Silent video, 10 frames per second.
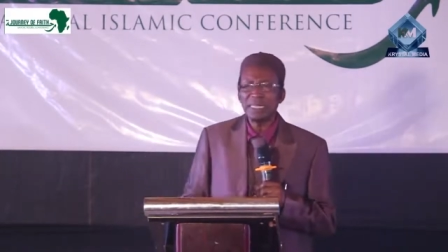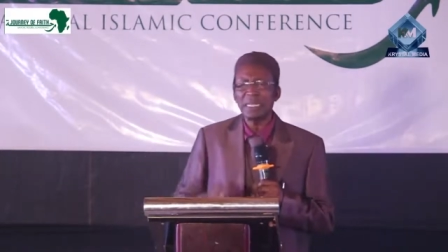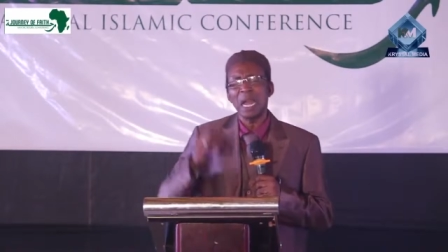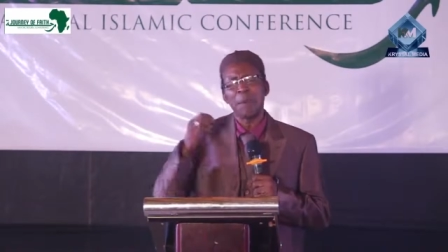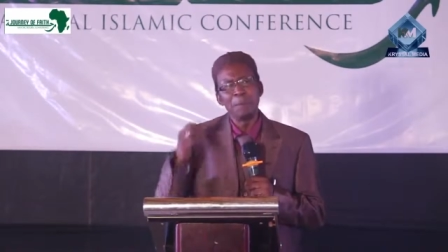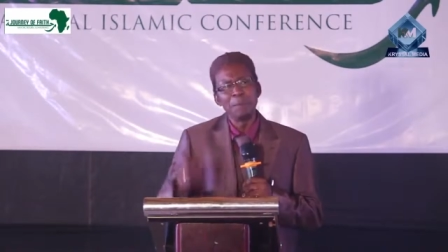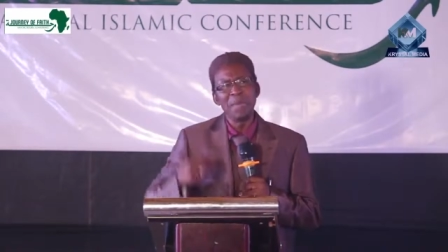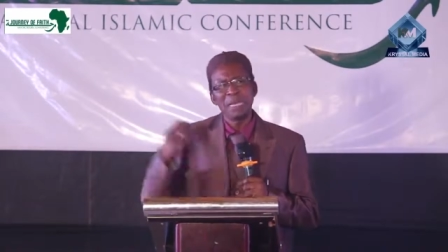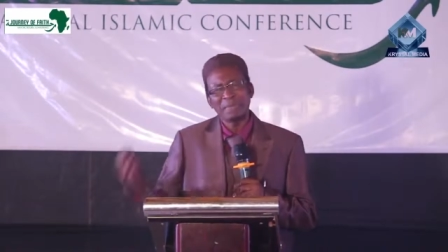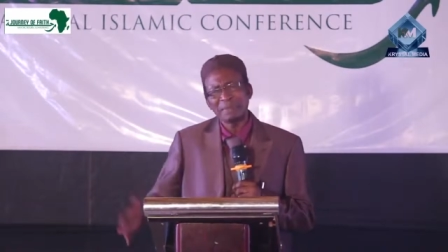Islam
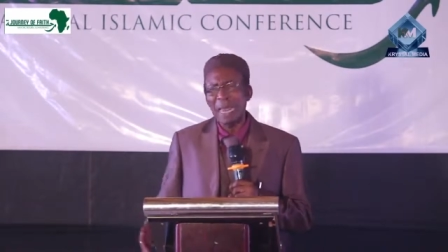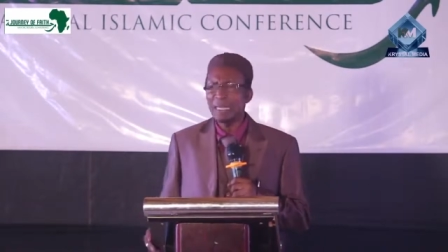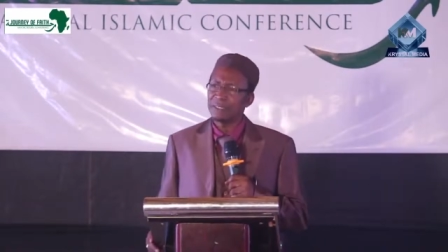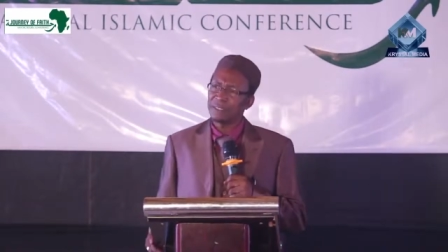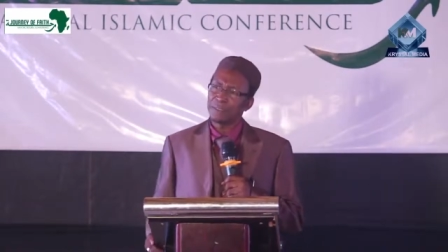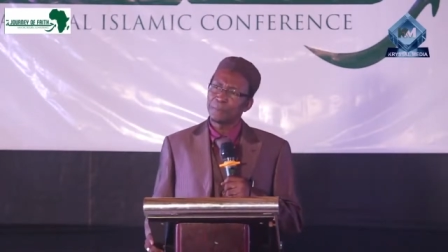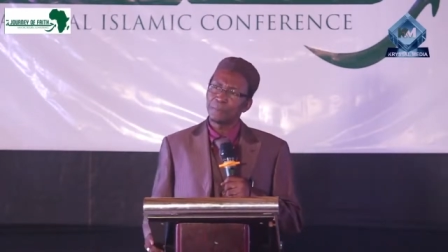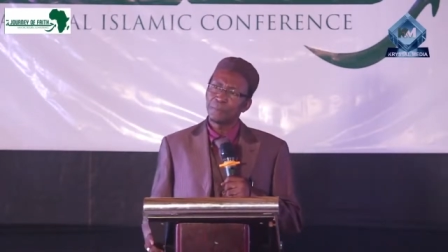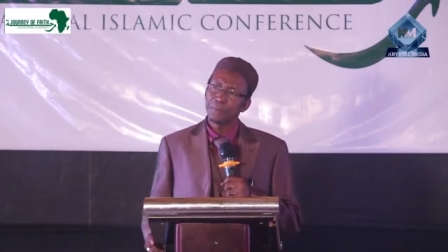makes sense.